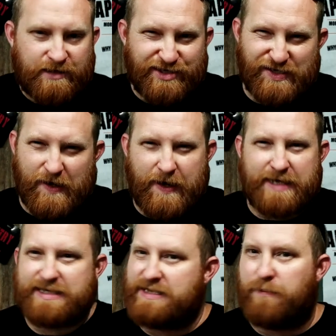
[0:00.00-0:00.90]

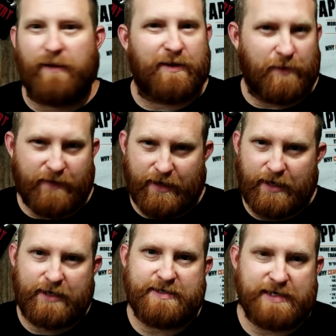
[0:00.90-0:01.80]
just to play with it,
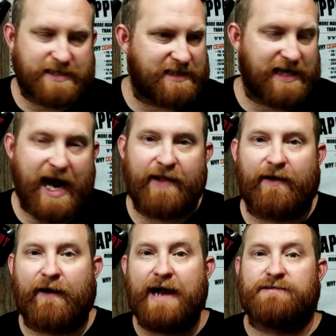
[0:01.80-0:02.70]
just to see how
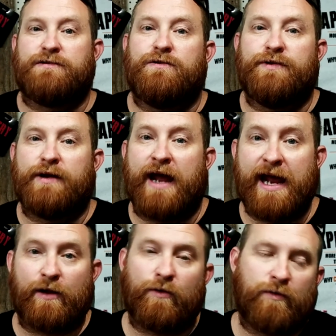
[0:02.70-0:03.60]
they're actually going to
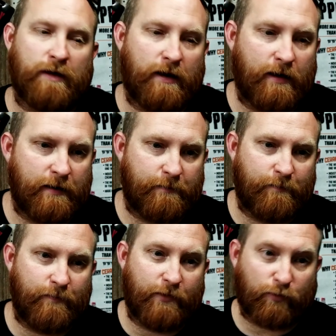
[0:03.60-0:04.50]
handle.
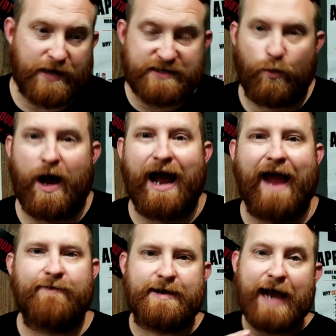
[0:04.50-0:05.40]
The reason why I
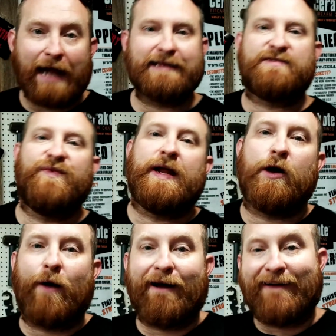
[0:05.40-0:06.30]
haven't got this
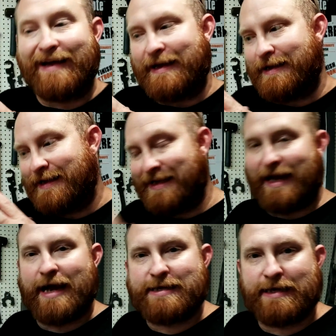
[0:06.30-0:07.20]
video out
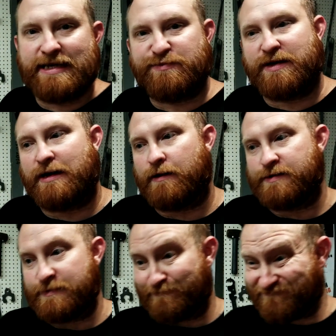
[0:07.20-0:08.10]
yet is
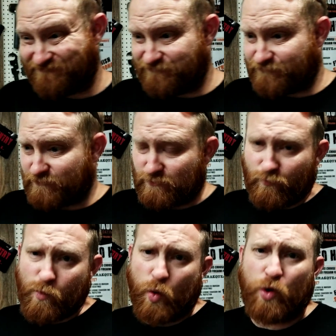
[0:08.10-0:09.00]
because
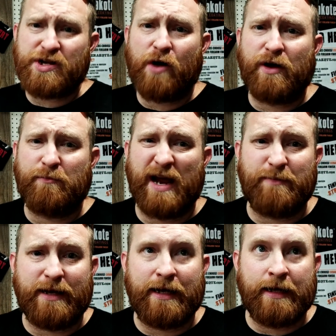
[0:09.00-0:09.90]
we're talking
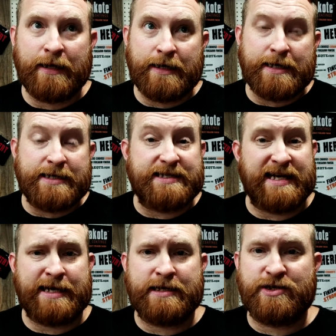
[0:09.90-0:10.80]
maybe
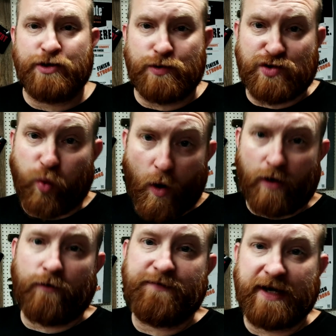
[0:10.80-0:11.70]
10 to
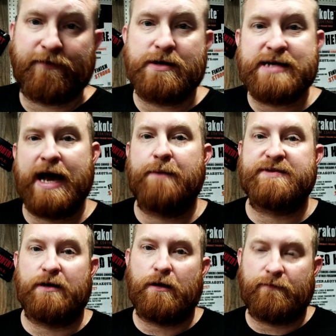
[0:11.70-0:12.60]
12 different types,